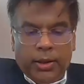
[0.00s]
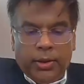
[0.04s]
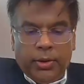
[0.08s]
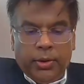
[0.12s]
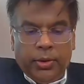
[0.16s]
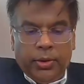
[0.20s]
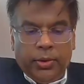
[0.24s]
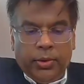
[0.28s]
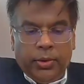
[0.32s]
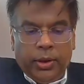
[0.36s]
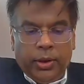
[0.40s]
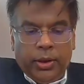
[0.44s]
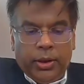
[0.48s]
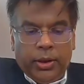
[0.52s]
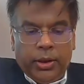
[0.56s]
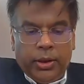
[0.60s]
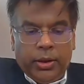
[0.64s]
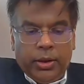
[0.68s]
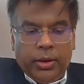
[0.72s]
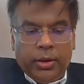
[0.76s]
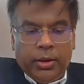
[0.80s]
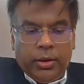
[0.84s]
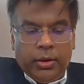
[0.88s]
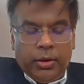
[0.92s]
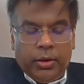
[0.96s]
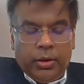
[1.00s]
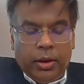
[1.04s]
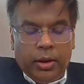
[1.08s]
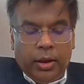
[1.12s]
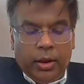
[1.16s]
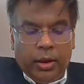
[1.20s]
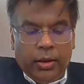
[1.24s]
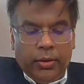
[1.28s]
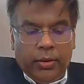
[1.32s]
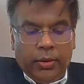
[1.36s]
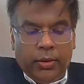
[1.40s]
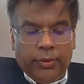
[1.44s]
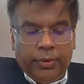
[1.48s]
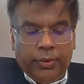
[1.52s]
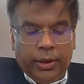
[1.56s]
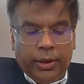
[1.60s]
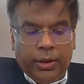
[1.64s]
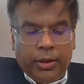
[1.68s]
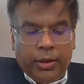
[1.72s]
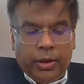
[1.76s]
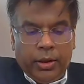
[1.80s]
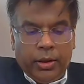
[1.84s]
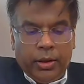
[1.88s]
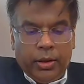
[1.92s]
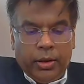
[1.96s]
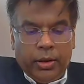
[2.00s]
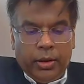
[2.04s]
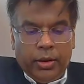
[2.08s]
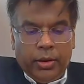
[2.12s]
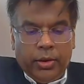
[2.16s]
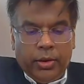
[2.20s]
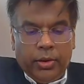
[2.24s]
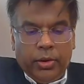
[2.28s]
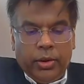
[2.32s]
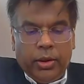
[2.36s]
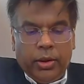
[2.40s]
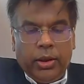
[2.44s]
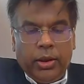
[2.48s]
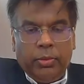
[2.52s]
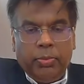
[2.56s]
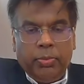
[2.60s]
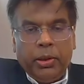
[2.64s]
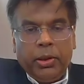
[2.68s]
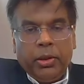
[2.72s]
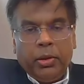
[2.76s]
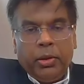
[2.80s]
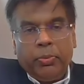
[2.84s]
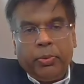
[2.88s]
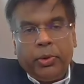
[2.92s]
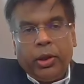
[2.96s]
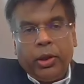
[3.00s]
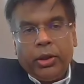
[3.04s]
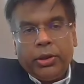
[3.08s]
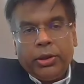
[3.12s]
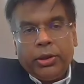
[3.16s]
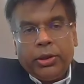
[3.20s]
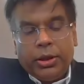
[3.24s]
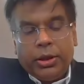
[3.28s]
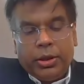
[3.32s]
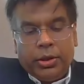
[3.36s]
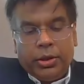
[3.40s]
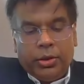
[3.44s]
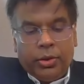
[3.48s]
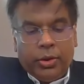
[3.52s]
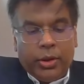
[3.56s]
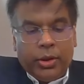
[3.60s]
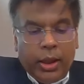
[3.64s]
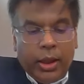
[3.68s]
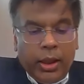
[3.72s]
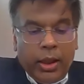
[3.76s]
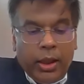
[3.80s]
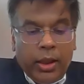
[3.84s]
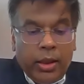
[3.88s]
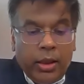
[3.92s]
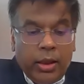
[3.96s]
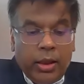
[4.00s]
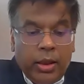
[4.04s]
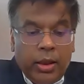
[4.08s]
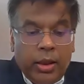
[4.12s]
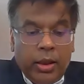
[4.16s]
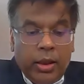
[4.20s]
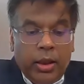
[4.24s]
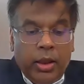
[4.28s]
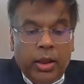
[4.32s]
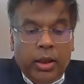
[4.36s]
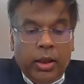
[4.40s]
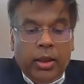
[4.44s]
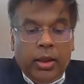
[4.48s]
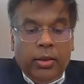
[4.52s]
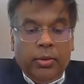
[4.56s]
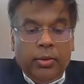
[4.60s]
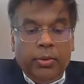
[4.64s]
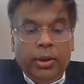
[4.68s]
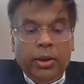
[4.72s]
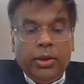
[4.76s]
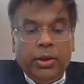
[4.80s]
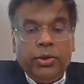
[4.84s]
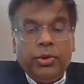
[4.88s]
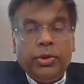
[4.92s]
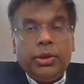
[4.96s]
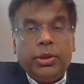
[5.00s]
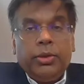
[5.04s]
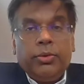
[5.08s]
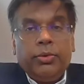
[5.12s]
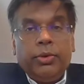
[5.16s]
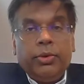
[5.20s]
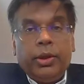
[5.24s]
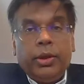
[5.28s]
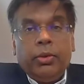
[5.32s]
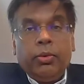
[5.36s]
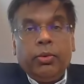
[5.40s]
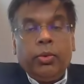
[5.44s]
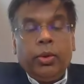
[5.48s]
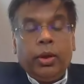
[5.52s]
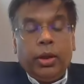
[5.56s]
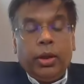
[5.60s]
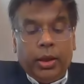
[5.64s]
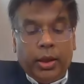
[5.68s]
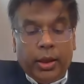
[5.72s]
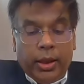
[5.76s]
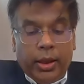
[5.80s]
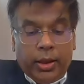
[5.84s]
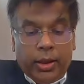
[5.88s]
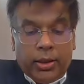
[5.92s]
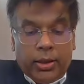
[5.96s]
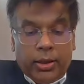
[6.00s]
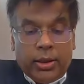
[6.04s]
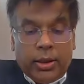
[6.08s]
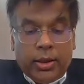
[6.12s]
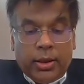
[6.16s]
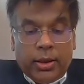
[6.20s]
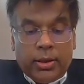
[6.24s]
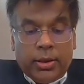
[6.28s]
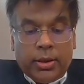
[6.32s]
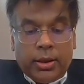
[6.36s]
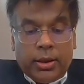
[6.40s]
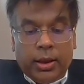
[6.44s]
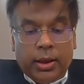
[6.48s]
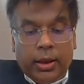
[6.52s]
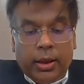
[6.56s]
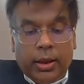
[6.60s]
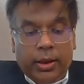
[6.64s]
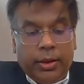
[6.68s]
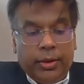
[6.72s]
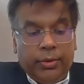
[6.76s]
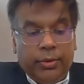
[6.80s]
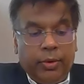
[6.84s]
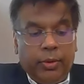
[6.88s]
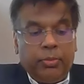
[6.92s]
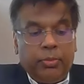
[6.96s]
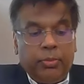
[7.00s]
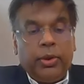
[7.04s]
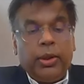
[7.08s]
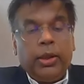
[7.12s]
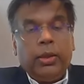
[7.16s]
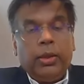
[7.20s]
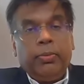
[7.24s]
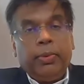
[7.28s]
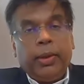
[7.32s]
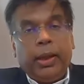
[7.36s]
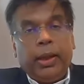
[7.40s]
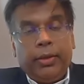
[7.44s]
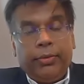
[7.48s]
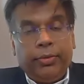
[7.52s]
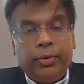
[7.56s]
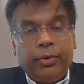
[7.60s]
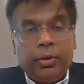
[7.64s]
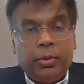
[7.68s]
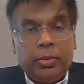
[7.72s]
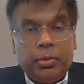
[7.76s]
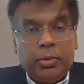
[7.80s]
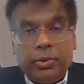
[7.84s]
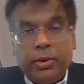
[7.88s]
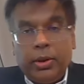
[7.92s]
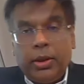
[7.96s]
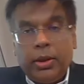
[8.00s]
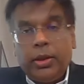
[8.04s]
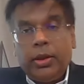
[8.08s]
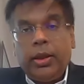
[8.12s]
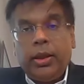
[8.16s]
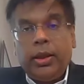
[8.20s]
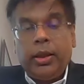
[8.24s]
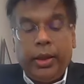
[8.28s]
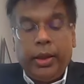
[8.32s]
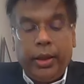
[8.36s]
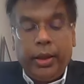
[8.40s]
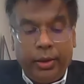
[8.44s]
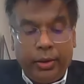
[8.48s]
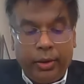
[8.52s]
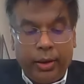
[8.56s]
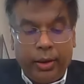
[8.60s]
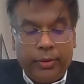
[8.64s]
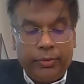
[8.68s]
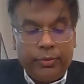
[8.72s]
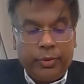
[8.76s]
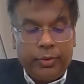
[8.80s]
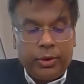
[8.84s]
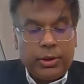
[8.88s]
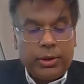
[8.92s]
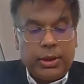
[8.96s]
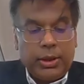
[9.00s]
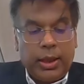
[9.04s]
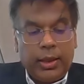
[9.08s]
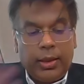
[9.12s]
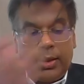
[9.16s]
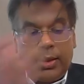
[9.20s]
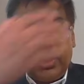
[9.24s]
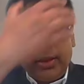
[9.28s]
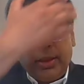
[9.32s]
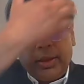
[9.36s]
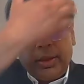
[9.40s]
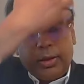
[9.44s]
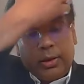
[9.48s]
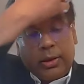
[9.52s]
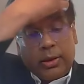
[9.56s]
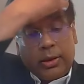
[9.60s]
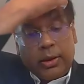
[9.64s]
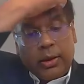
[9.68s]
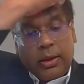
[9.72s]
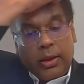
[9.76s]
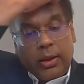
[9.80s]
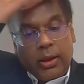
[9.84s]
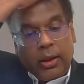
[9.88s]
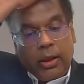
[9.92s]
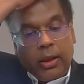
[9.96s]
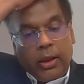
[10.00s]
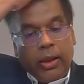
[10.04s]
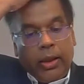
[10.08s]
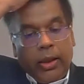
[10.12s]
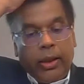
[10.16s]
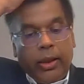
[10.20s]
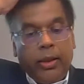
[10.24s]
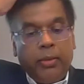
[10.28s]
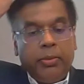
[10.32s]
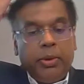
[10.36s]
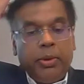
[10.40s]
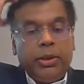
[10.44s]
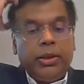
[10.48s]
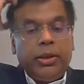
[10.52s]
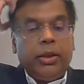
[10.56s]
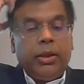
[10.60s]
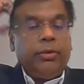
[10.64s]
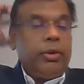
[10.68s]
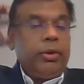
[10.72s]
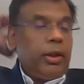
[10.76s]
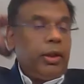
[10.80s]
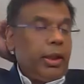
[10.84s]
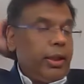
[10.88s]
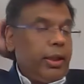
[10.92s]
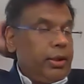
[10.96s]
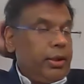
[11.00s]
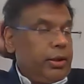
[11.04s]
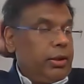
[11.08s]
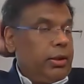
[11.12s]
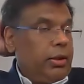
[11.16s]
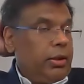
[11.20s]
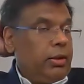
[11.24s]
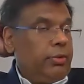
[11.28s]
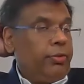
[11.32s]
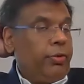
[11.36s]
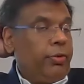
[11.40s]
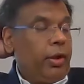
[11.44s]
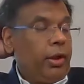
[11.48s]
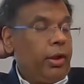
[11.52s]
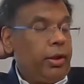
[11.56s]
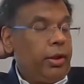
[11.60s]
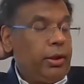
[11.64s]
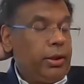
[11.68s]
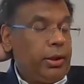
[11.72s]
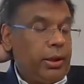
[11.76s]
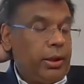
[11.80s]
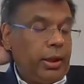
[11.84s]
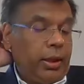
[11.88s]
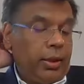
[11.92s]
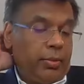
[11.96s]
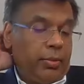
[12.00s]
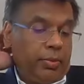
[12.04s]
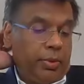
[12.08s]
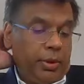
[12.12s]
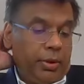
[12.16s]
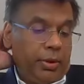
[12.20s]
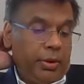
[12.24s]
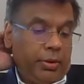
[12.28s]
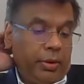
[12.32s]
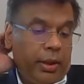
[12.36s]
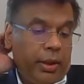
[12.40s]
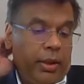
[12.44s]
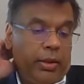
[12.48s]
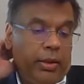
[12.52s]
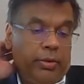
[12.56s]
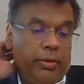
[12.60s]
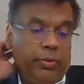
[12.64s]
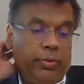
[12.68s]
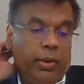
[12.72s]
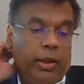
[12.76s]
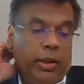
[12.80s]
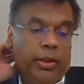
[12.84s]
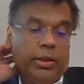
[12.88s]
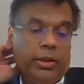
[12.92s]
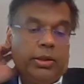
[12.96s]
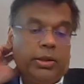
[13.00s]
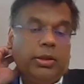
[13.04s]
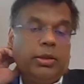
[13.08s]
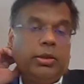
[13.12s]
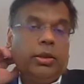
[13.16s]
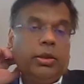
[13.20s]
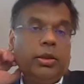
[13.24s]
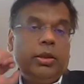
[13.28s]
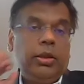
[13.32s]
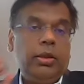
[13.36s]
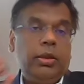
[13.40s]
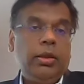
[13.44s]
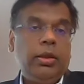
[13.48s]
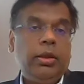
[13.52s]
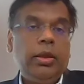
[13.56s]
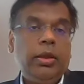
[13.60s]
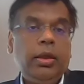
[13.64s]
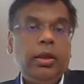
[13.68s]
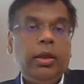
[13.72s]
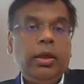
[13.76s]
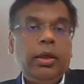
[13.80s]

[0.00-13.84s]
a good question, uh, Ravi. The you know the typical process today when using real-world data sets collected from real platforms, whether they're aircraft or satellites, can be generalized in the following steps, right? One is the